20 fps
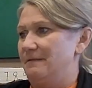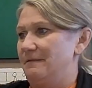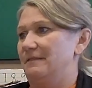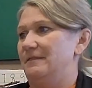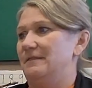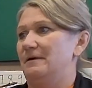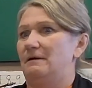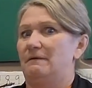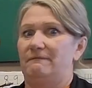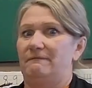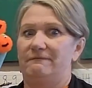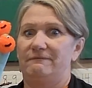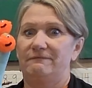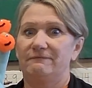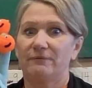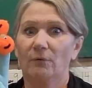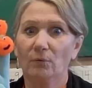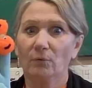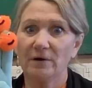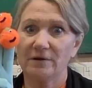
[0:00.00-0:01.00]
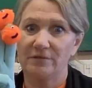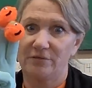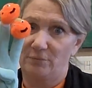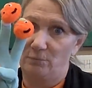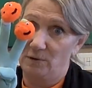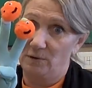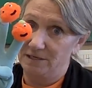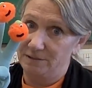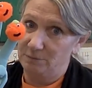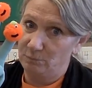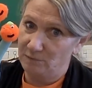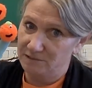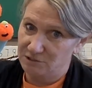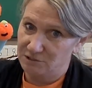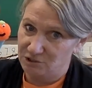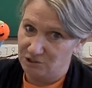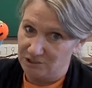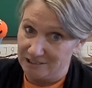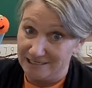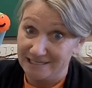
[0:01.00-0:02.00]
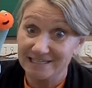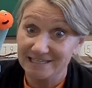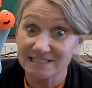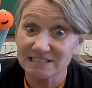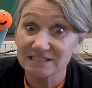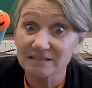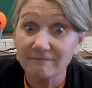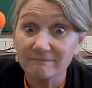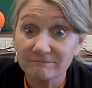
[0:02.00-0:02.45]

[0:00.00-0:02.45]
The fourth one, which is